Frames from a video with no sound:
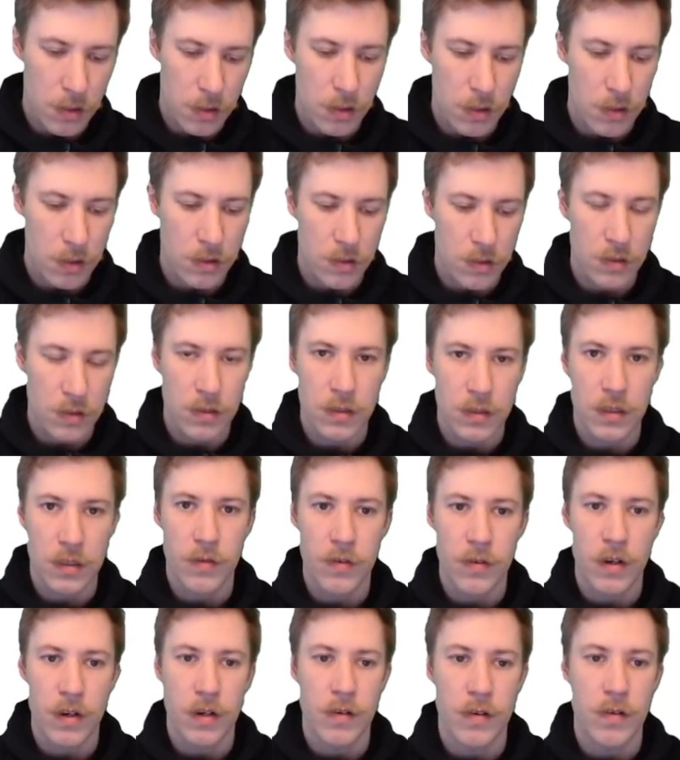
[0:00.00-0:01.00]
seven
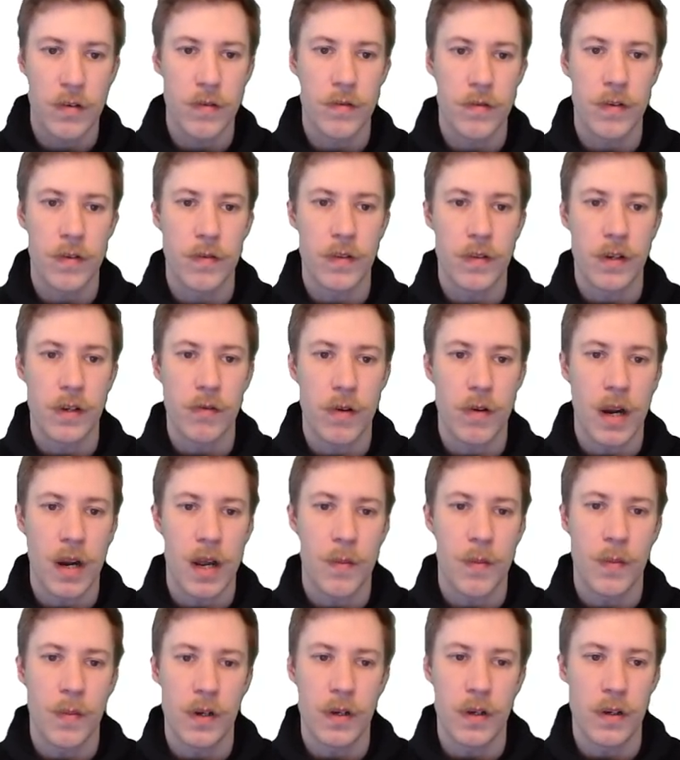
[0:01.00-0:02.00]
hundred fifty
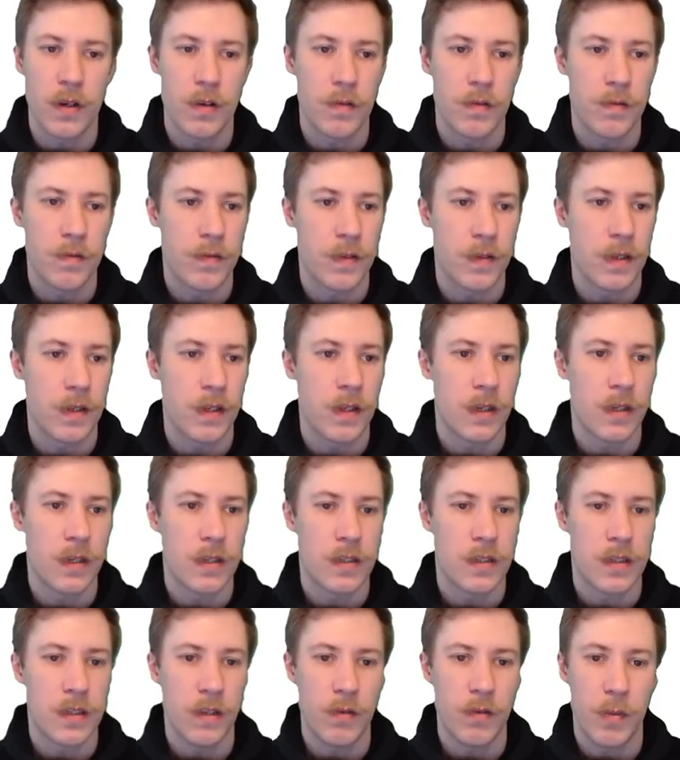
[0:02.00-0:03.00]
gram of uh,
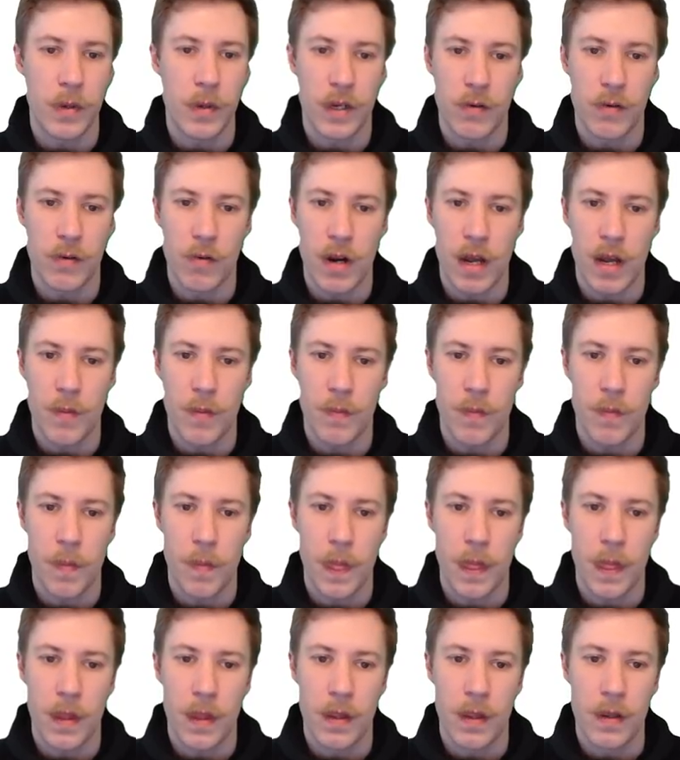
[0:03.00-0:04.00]
silver pinned RAM.
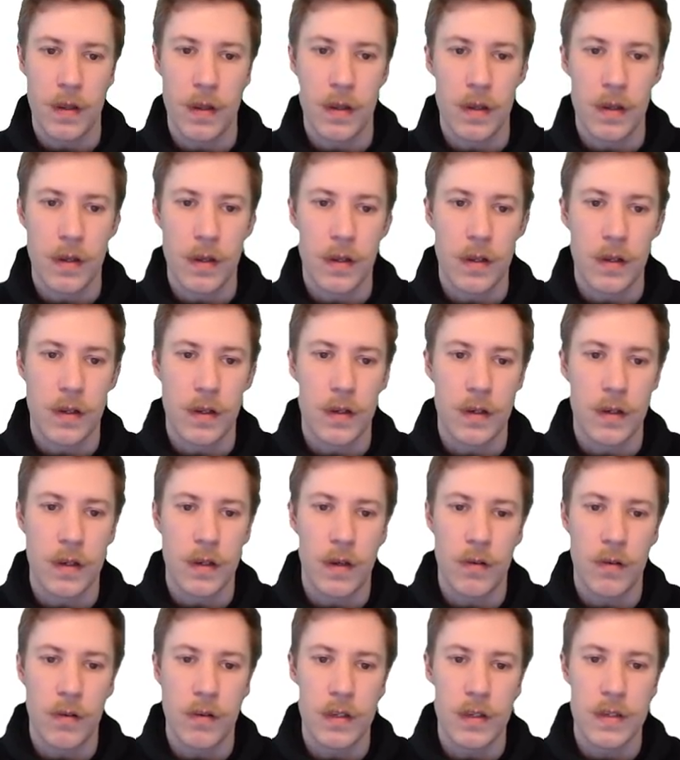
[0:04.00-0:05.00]

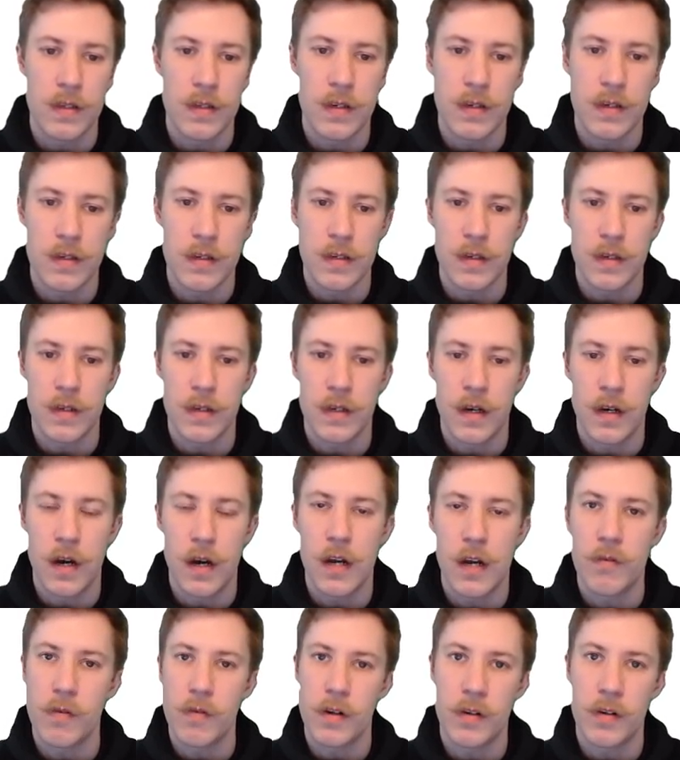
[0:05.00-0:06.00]
Now this is uh, one
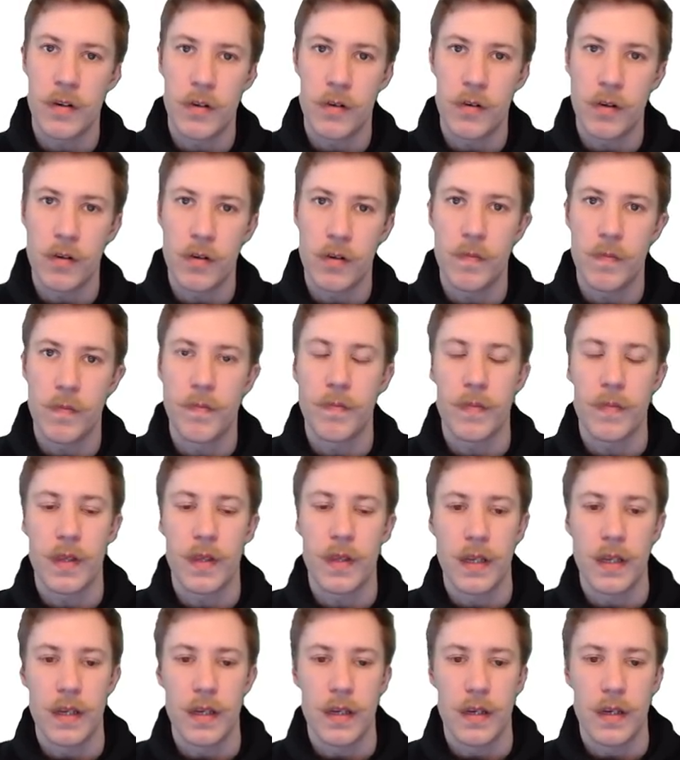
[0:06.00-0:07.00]
hundred euro.
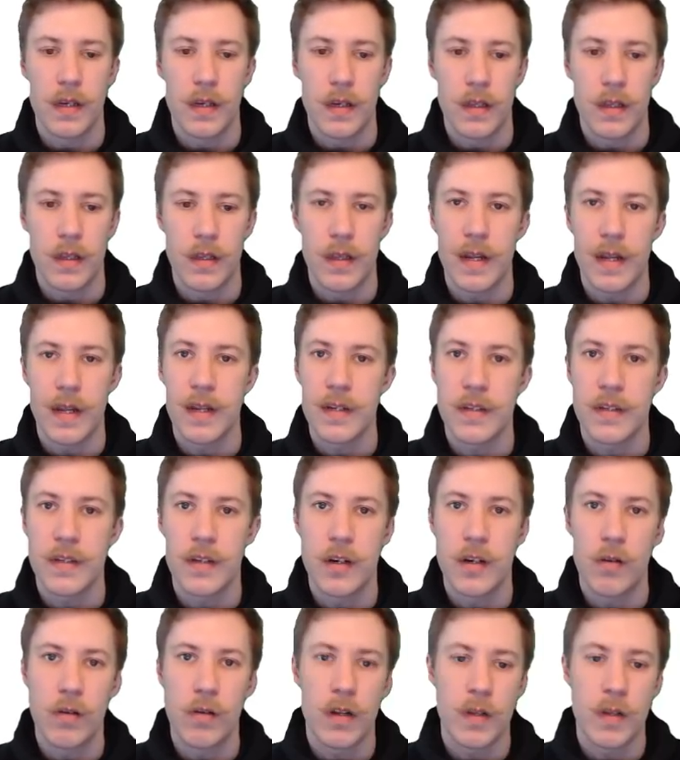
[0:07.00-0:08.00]
That is a
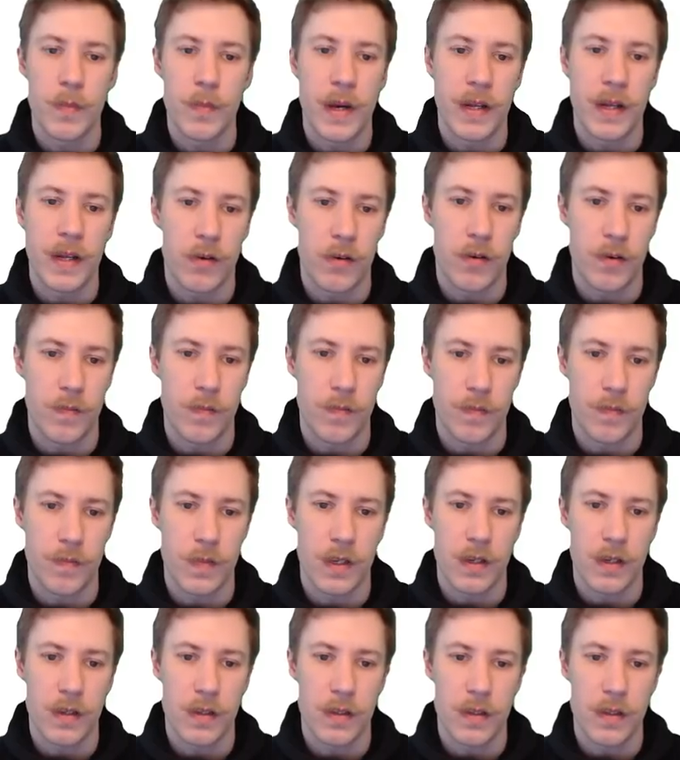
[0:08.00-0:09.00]
whole lot better.
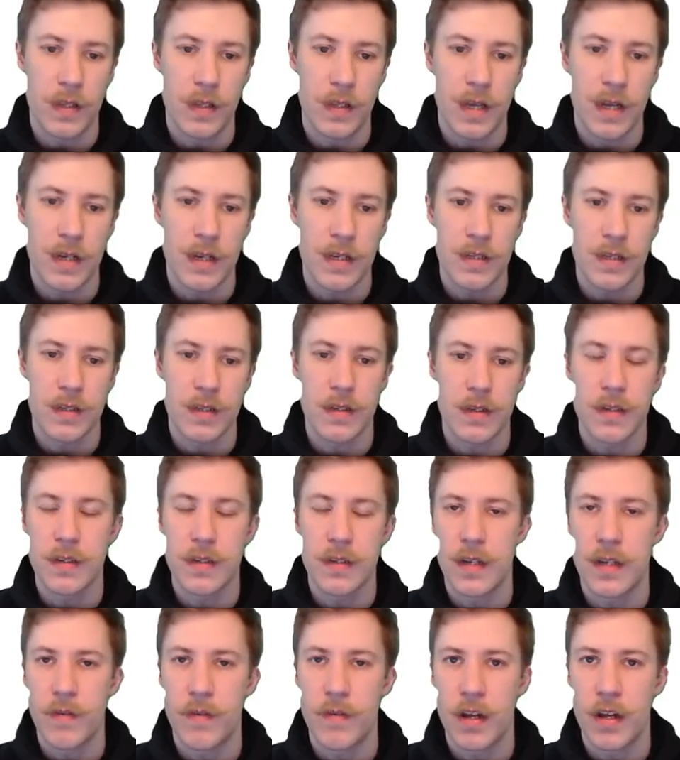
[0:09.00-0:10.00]
That is uh,
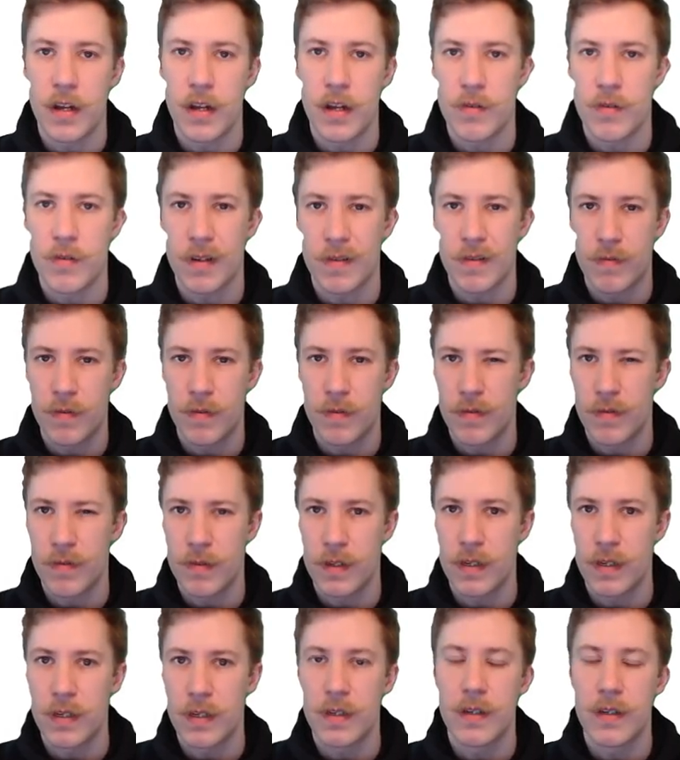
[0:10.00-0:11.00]
seven hundred
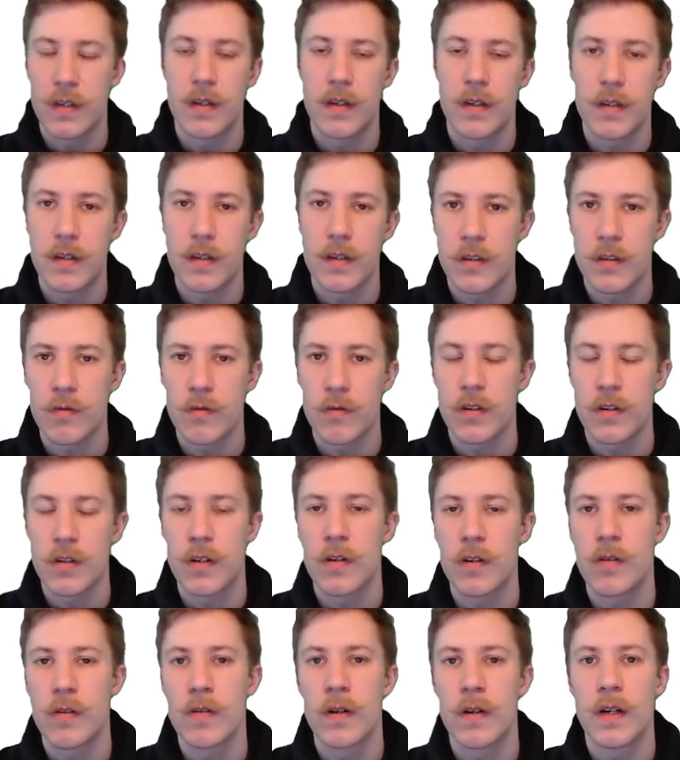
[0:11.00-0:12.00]
fifty so
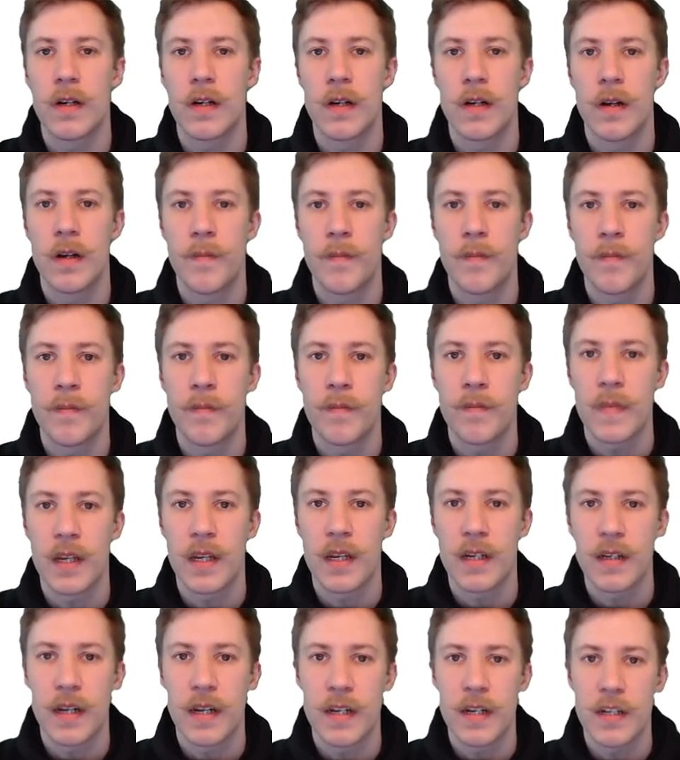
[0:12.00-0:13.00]
so um,
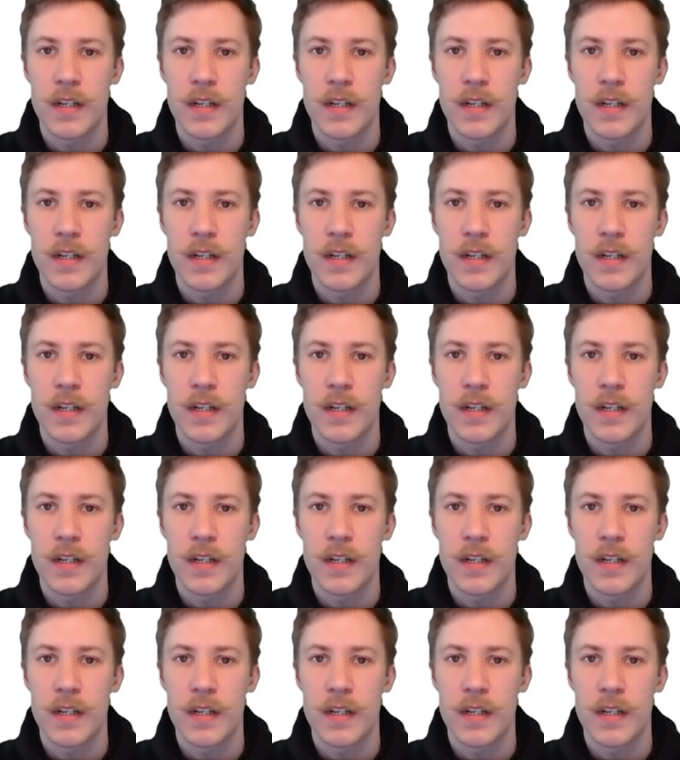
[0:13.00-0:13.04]
Danish